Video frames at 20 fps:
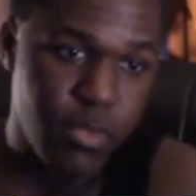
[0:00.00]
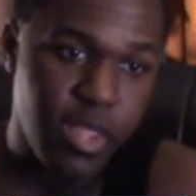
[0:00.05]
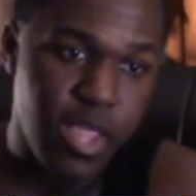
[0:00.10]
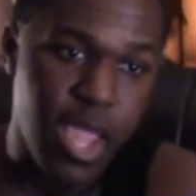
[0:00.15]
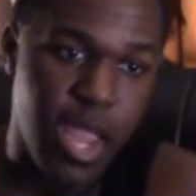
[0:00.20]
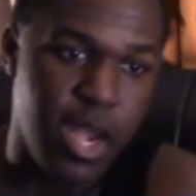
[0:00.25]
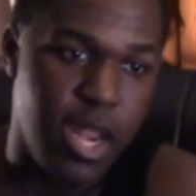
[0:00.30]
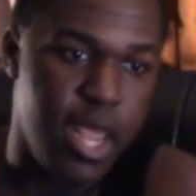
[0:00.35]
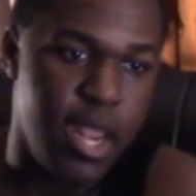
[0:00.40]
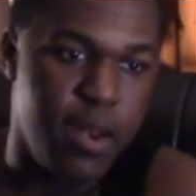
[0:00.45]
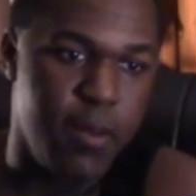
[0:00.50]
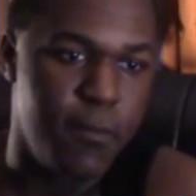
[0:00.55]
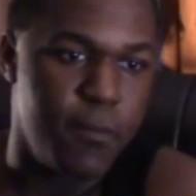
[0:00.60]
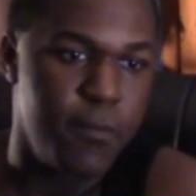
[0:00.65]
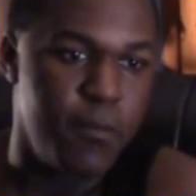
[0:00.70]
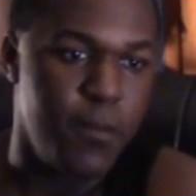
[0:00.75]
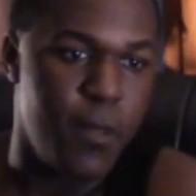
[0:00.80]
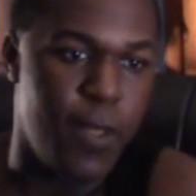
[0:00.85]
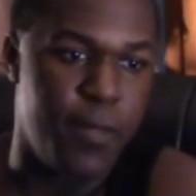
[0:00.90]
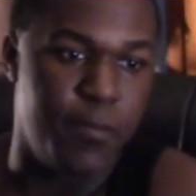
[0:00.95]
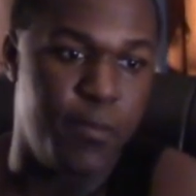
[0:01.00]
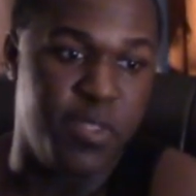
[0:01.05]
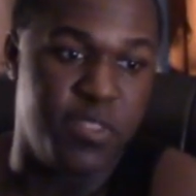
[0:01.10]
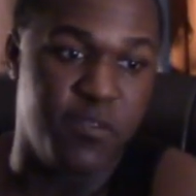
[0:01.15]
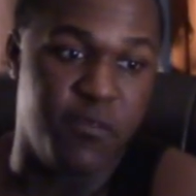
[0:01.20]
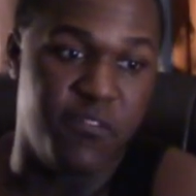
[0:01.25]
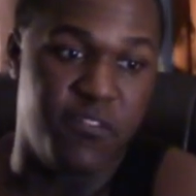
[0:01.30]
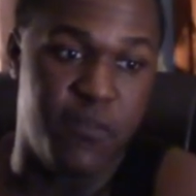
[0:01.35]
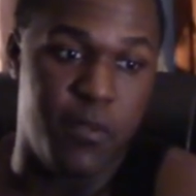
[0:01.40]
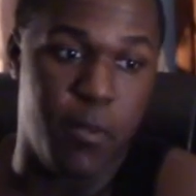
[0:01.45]
And then but
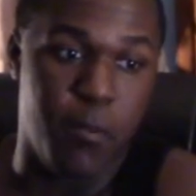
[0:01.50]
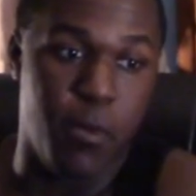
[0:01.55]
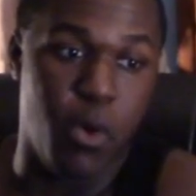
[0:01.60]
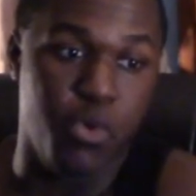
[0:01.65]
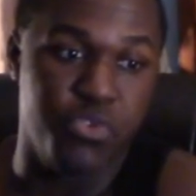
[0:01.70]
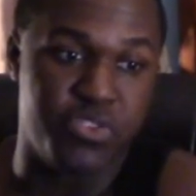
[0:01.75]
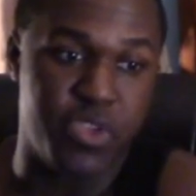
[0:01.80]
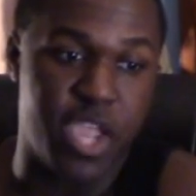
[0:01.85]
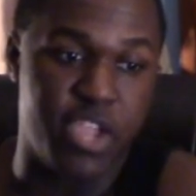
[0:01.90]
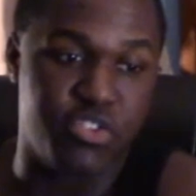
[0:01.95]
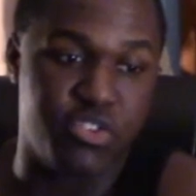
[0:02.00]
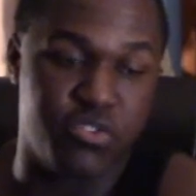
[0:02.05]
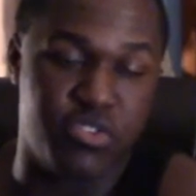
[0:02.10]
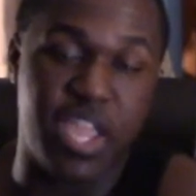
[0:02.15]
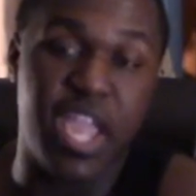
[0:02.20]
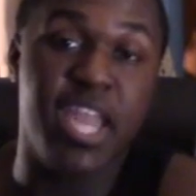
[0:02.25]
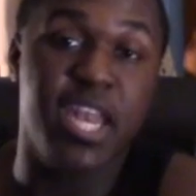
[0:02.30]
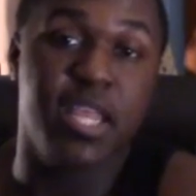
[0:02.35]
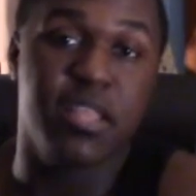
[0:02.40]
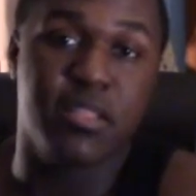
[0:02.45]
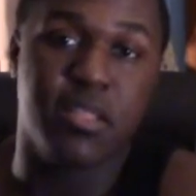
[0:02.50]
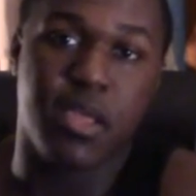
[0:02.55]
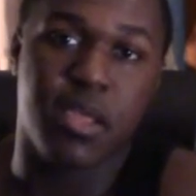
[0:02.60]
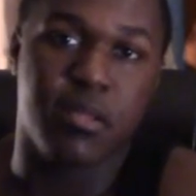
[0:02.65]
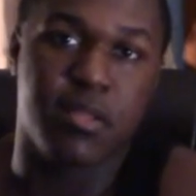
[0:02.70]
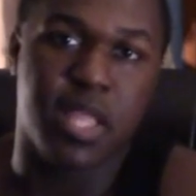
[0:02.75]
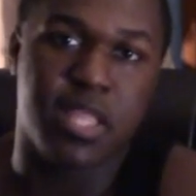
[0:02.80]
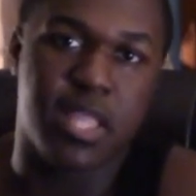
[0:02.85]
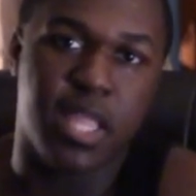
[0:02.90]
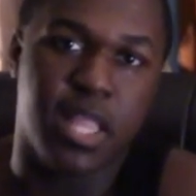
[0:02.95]
the most entertaining
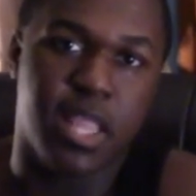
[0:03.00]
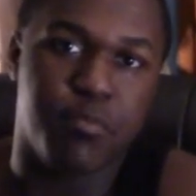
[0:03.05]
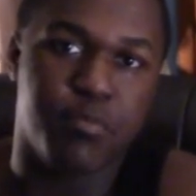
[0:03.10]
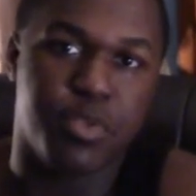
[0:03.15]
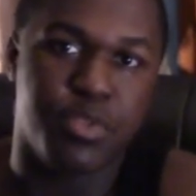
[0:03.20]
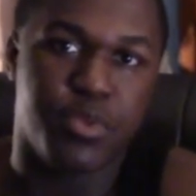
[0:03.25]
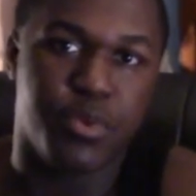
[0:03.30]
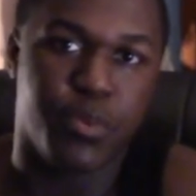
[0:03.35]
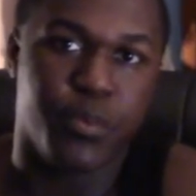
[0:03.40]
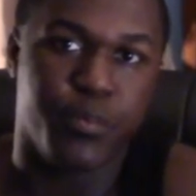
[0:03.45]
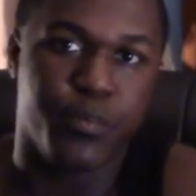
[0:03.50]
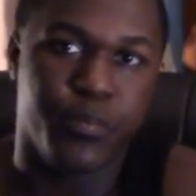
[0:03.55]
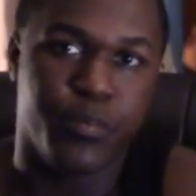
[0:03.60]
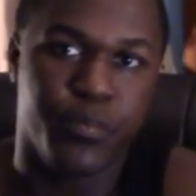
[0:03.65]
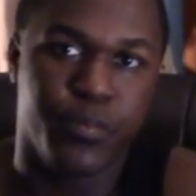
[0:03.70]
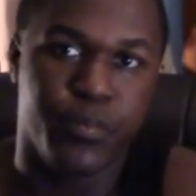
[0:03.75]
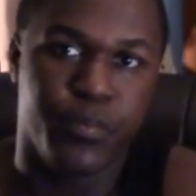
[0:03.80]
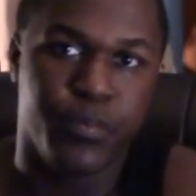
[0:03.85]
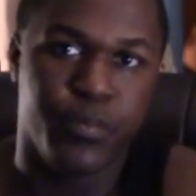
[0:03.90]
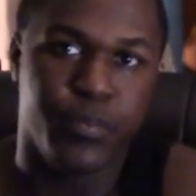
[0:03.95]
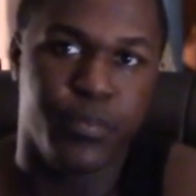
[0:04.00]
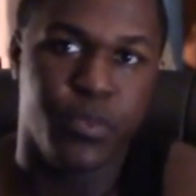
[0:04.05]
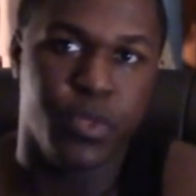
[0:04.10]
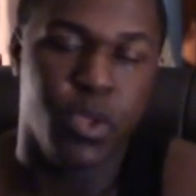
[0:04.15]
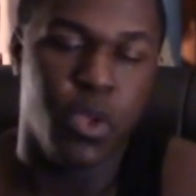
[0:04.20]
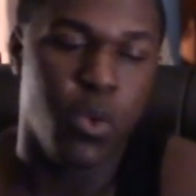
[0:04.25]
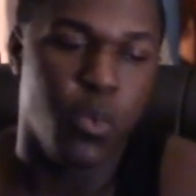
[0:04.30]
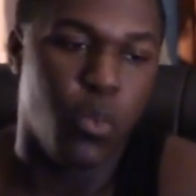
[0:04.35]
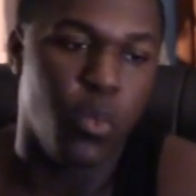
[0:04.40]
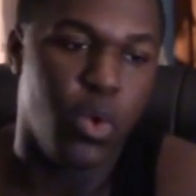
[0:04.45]
thing that they let me do
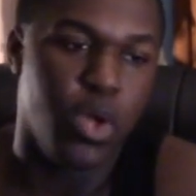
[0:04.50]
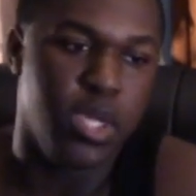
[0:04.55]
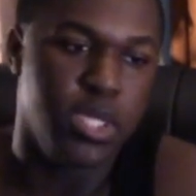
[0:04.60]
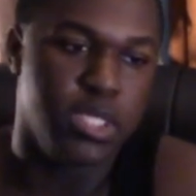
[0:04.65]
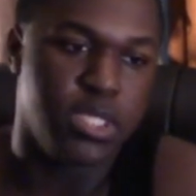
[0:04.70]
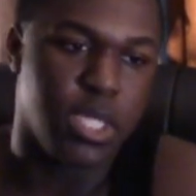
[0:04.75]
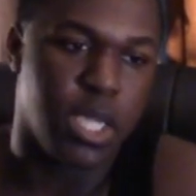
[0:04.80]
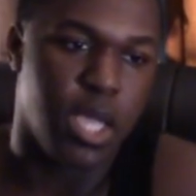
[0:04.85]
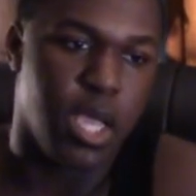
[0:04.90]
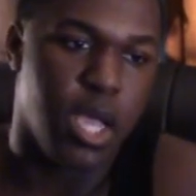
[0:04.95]
was